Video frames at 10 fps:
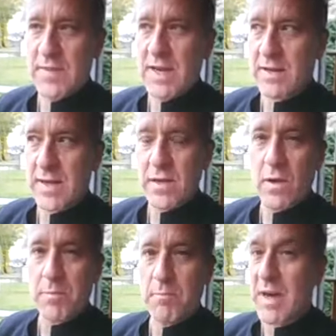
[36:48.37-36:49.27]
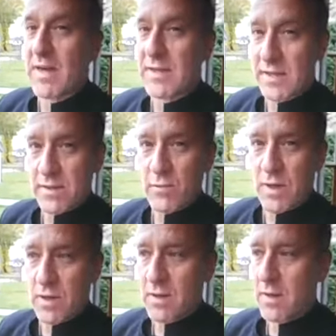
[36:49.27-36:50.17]
technique called bhakti,
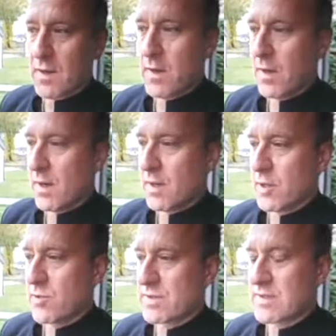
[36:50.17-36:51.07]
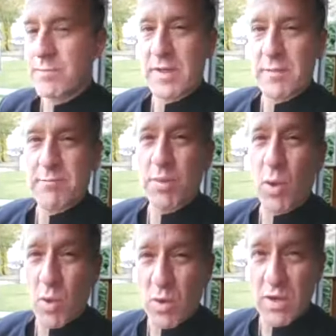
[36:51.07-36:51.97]
where you simply
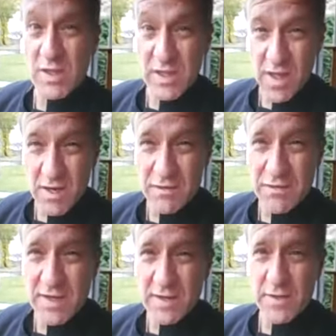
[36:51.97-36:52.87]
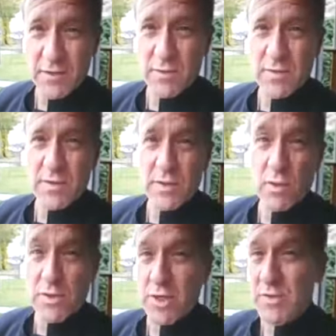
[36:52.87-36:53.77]
pour love into
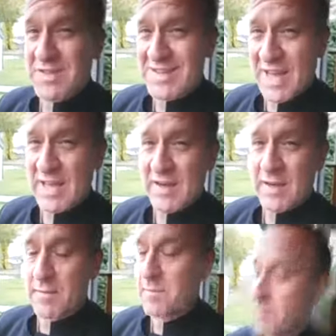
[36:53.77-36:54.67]
your chosen deity.